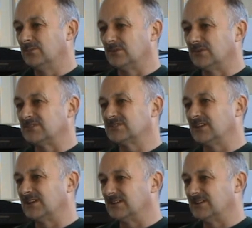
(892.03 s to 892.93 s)
was
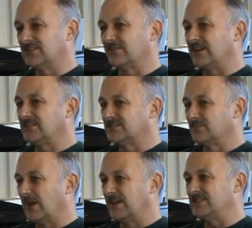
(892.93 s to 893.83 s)
"Directors
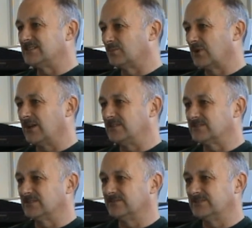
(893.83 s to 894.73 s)
amazed at playing
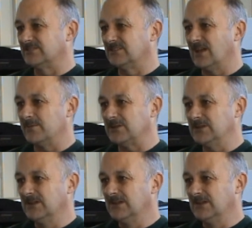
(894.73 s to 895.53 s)
surface at the Abbey,"